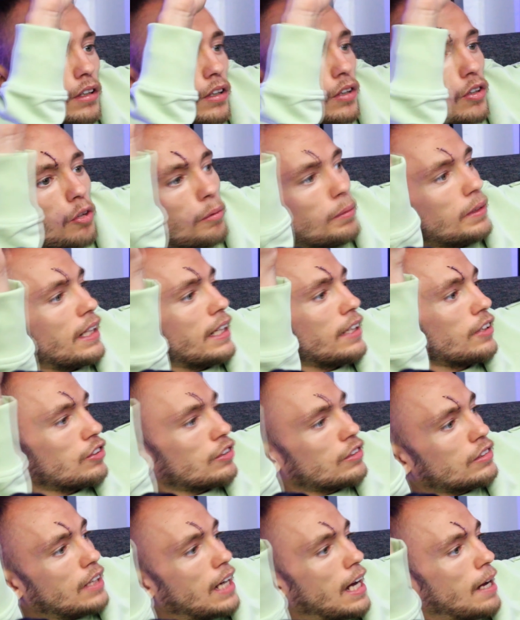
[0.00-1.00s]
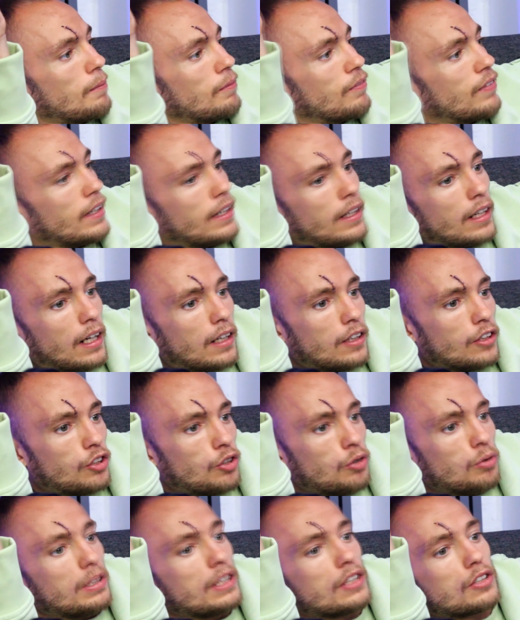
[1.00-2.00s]
accommodation type thing, like a mm-hmm.
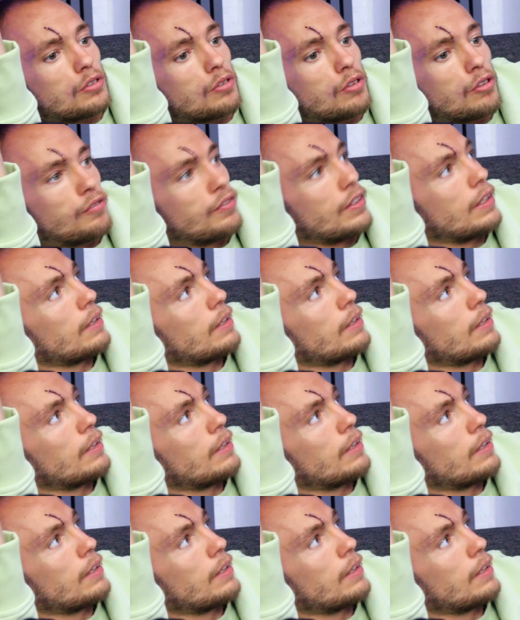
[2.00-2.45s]
uni sort of